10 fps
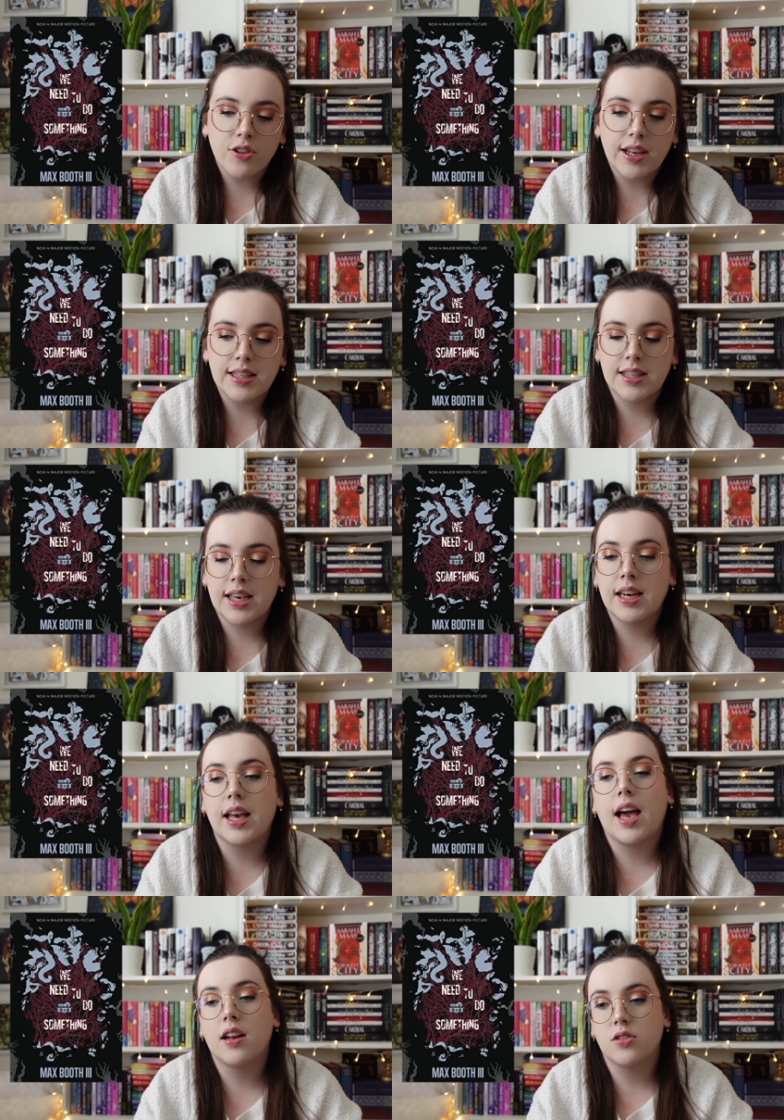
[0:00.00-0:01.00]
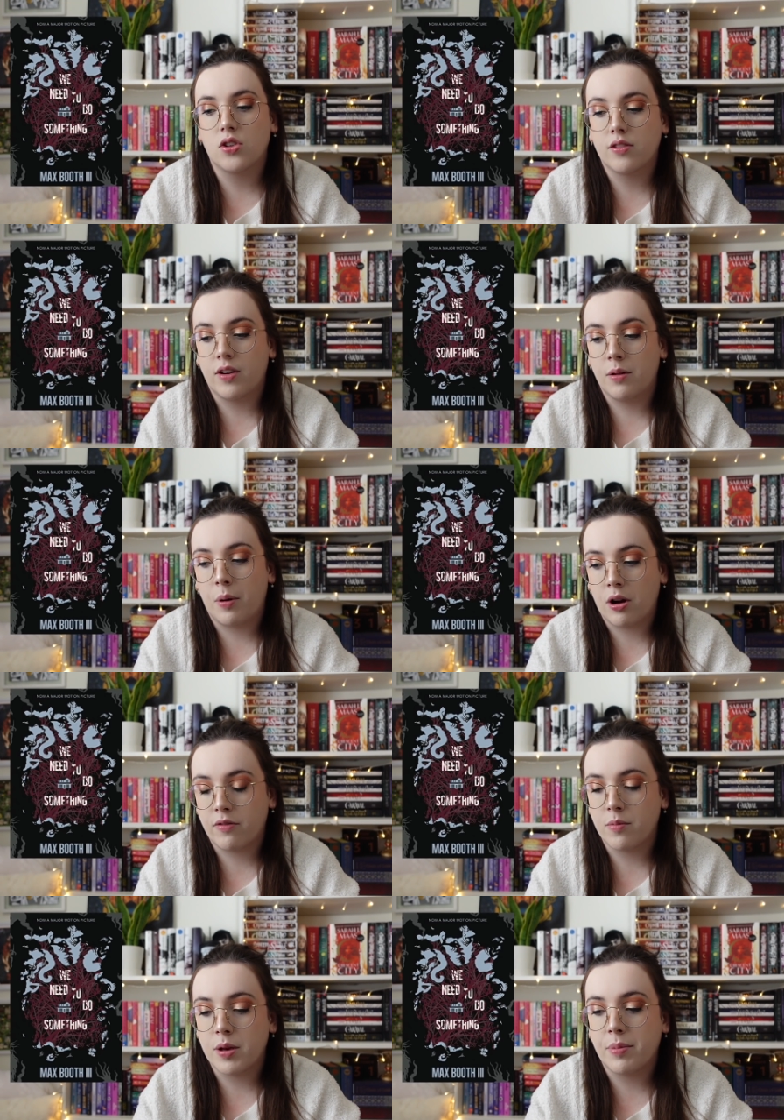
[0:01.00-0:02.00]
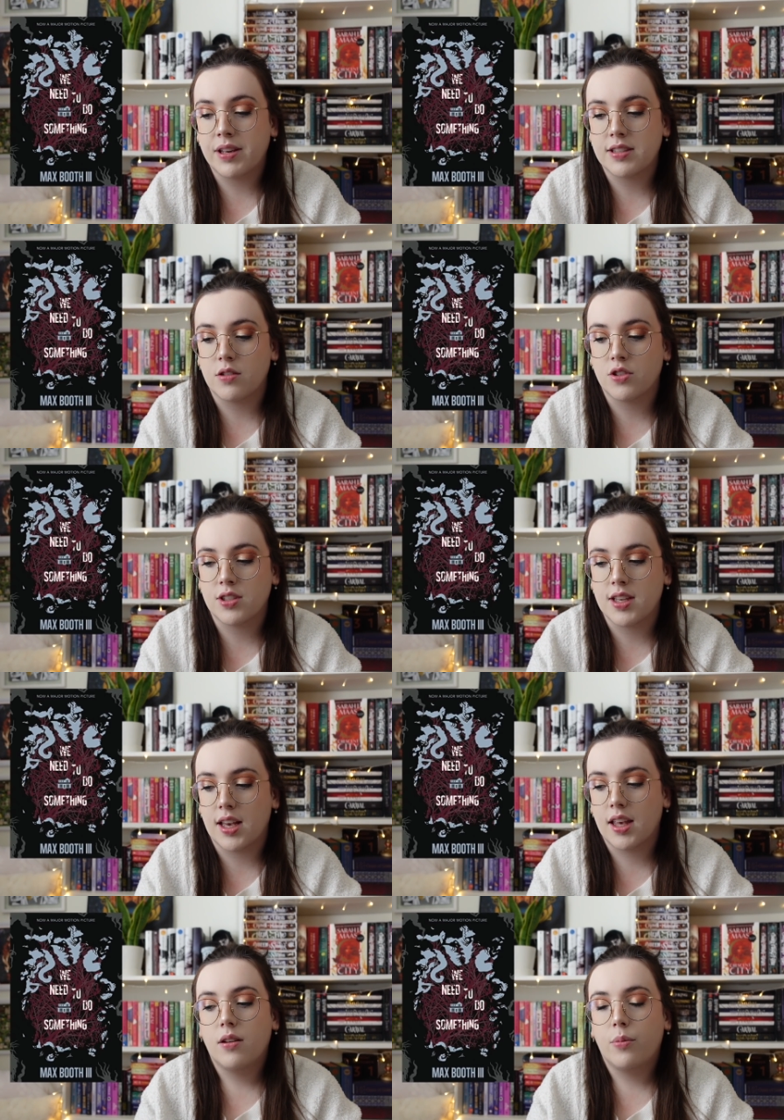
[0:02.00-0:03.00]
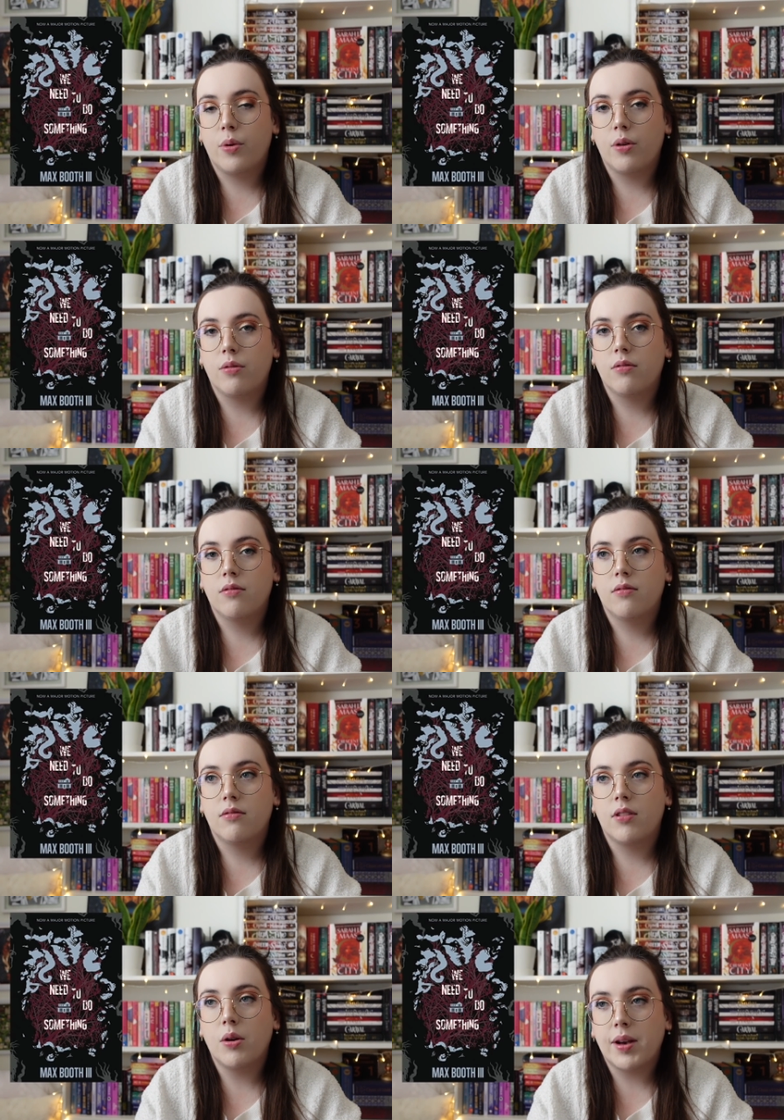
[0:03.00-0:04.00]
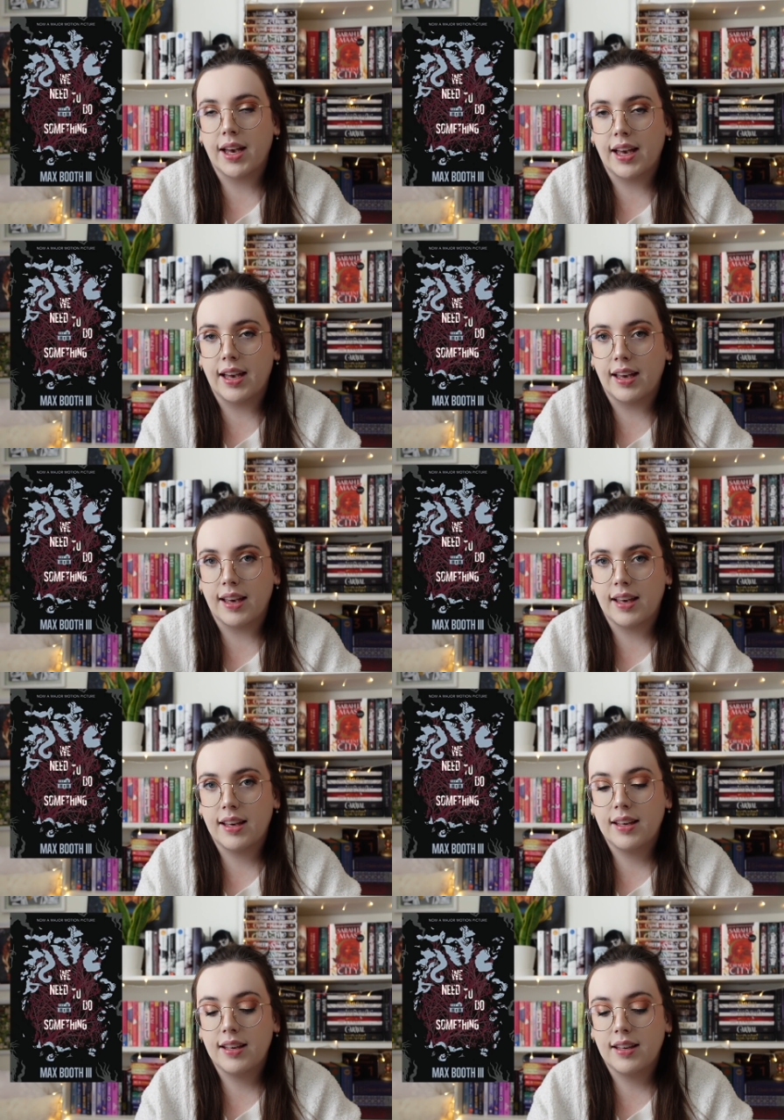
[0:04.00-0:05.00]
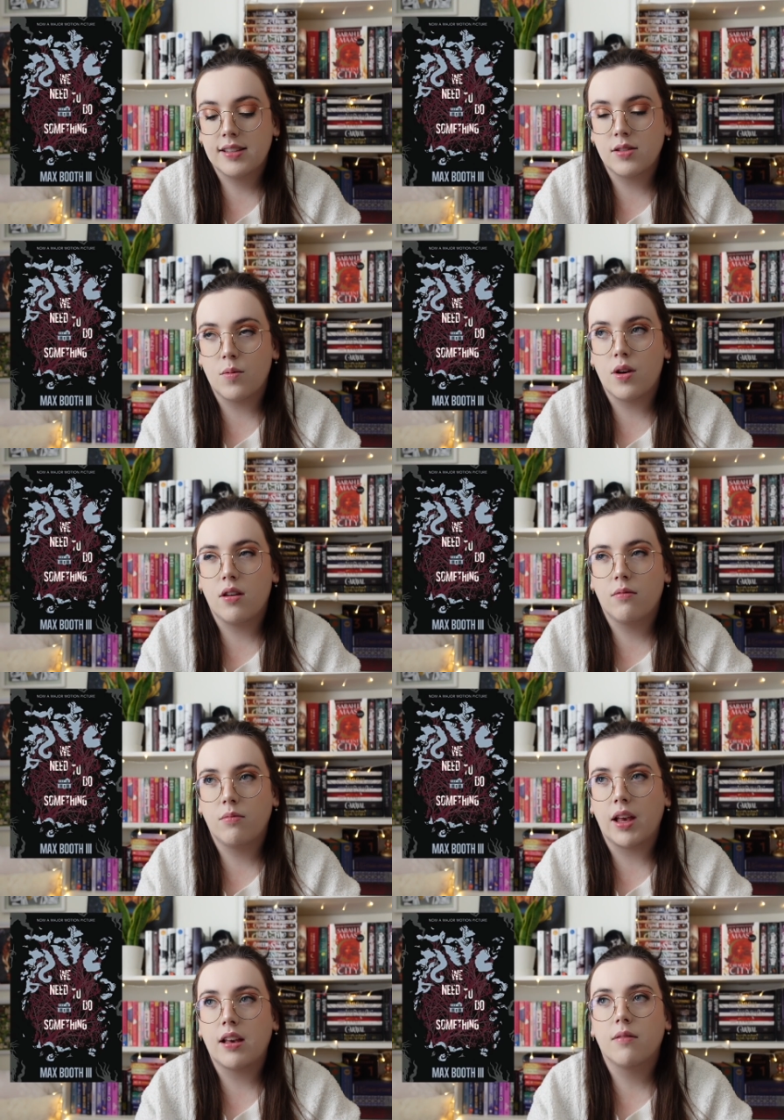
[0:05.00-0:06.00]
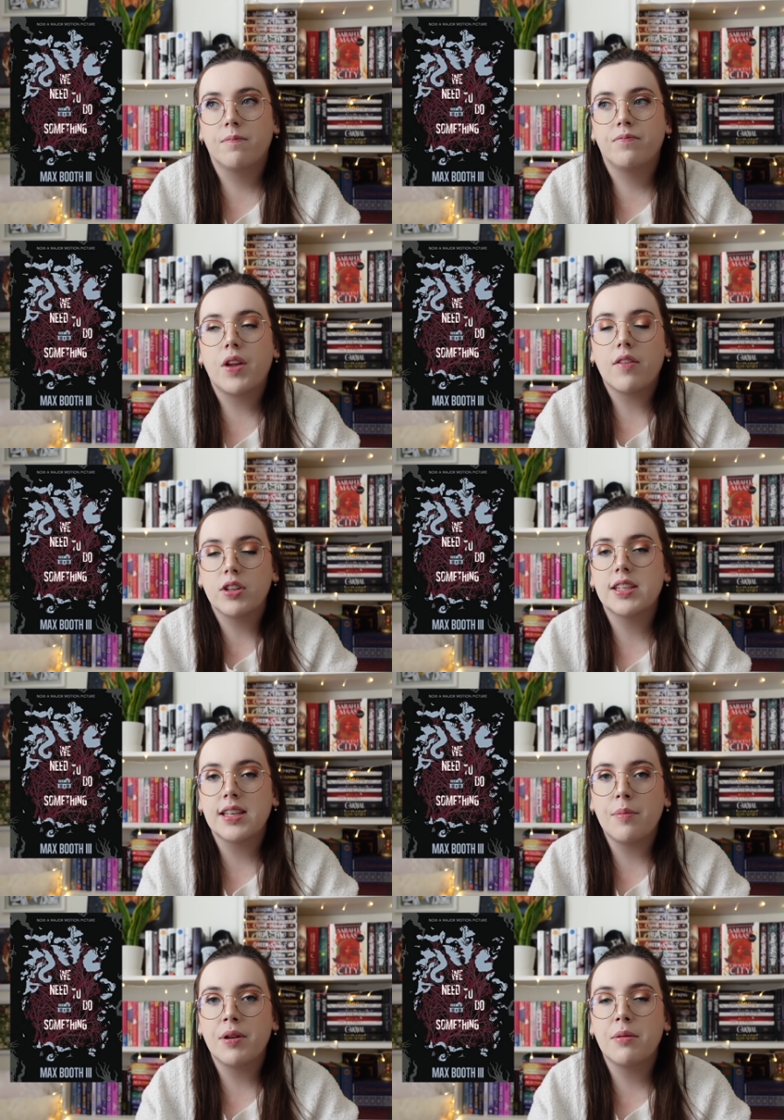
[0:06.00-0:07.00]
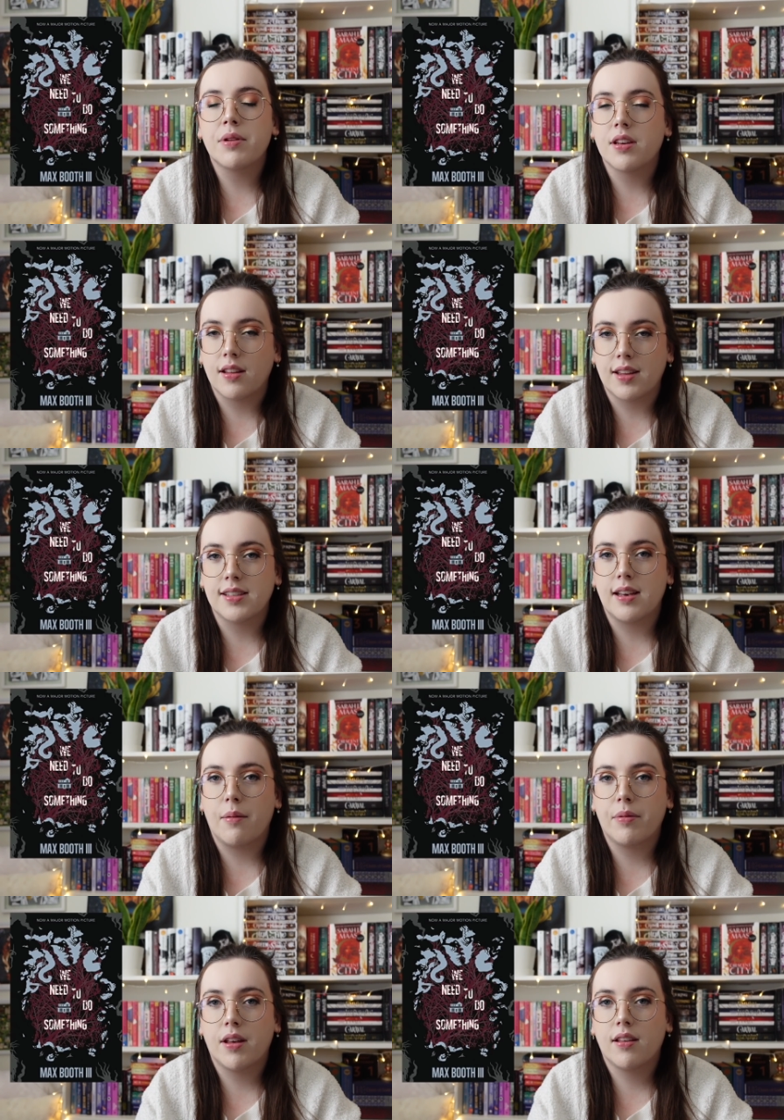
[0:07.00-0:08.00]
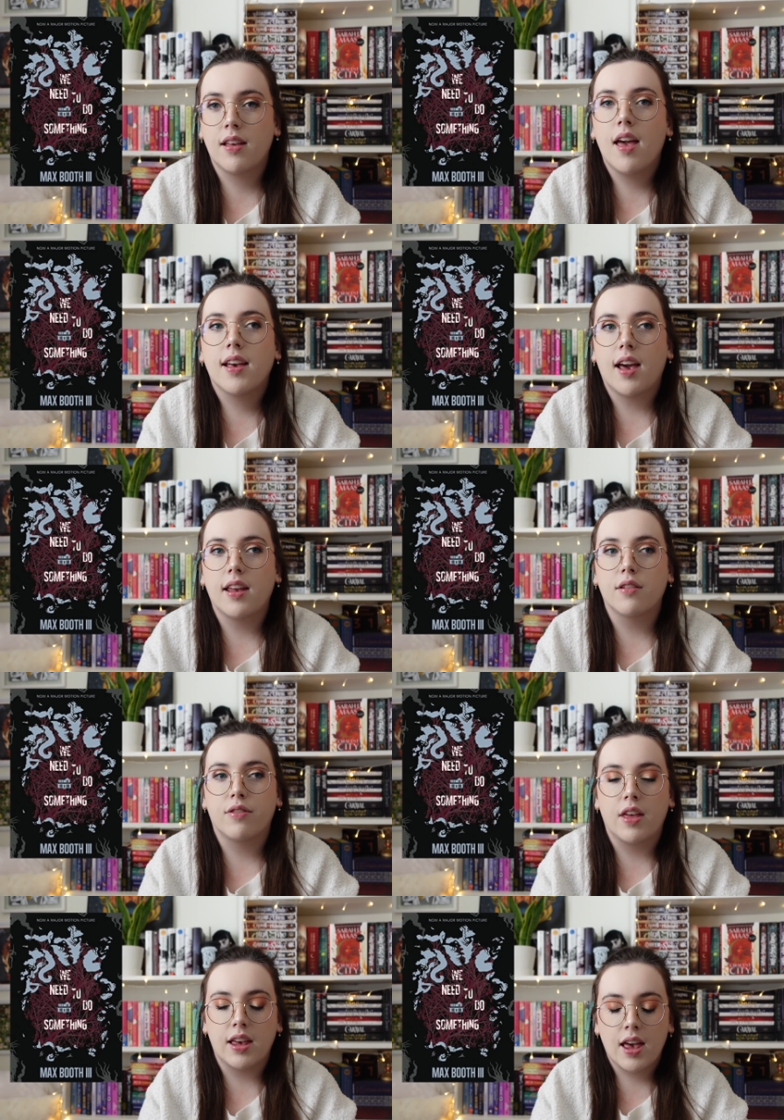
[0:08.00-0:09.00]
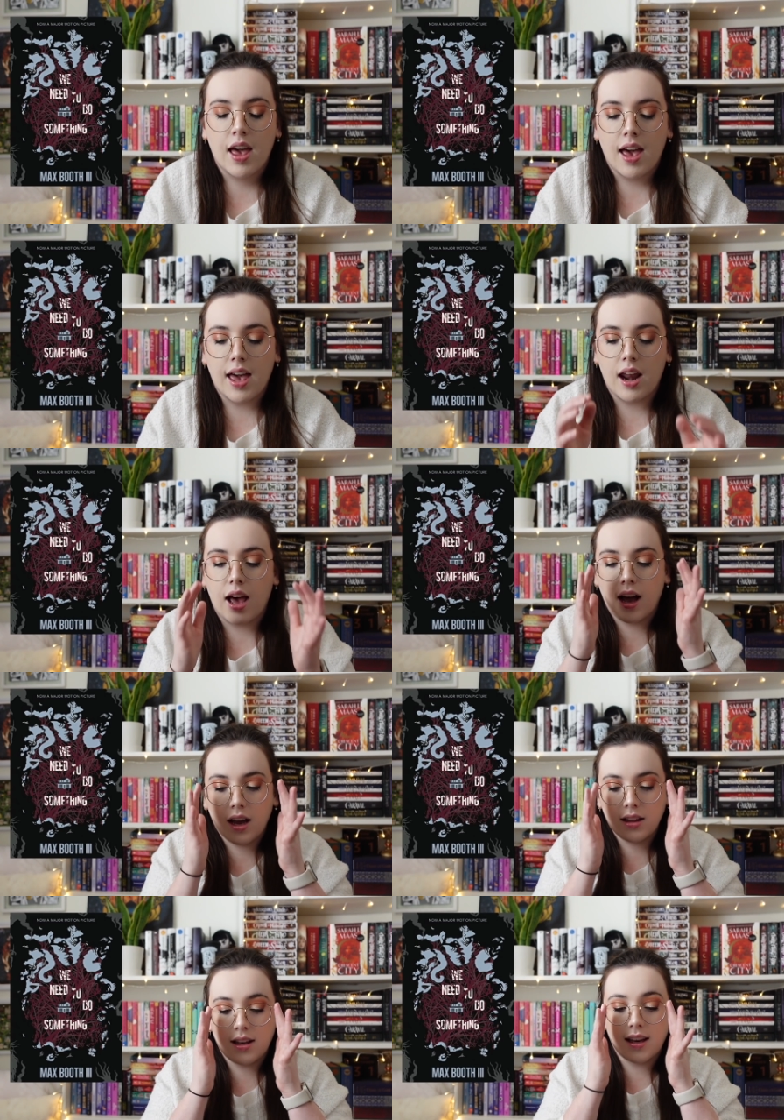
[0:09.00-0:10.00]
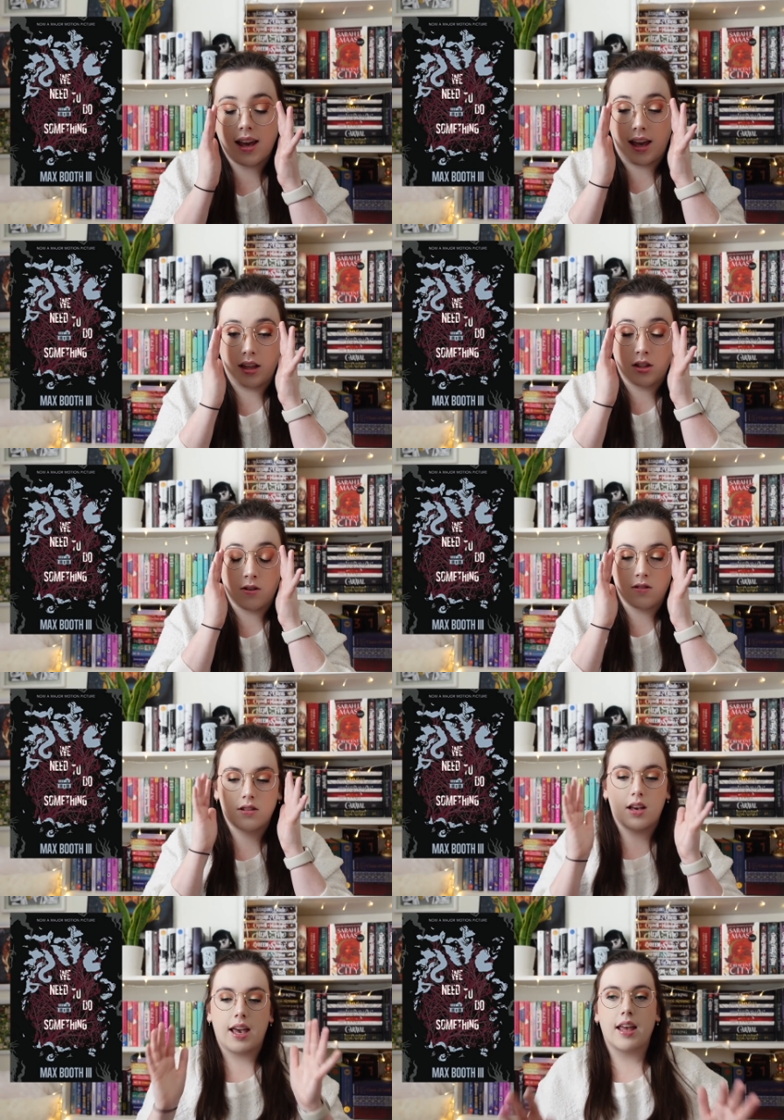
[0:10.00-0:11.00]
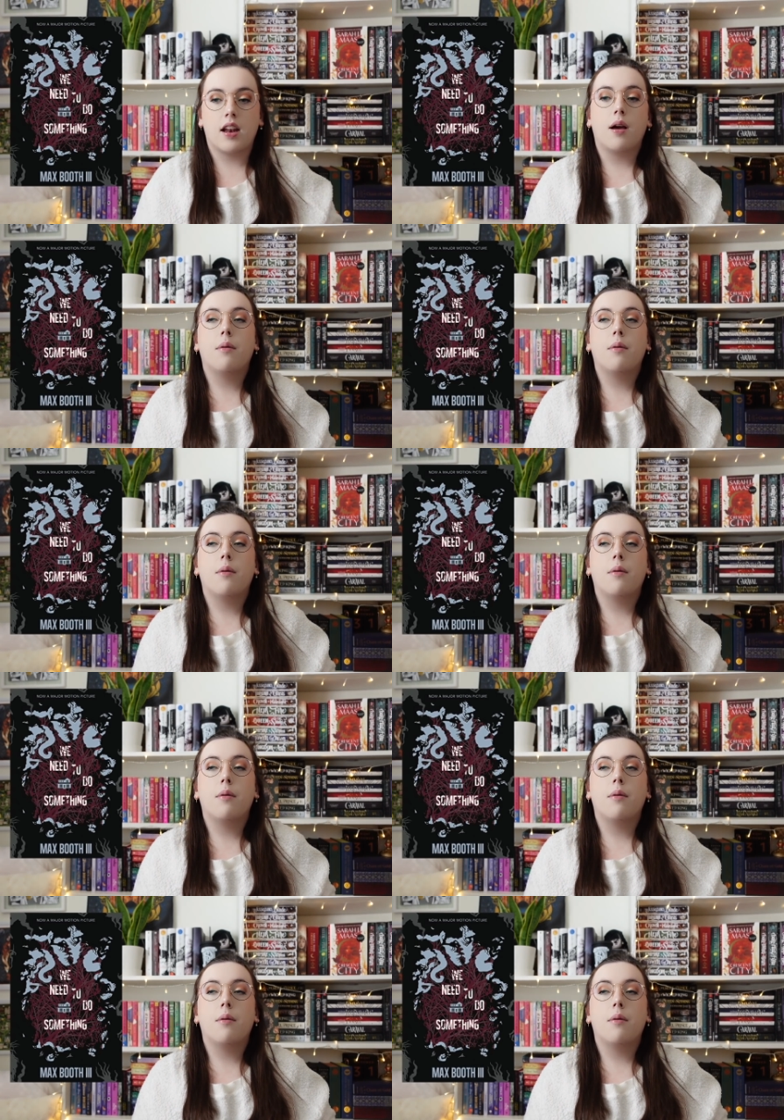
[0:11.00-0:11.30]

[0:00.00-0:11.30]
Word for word: that scene it kind of started to fall apart for me because i was just like well okay so like everything's happening but nothing's happening kind of thing and i like answers and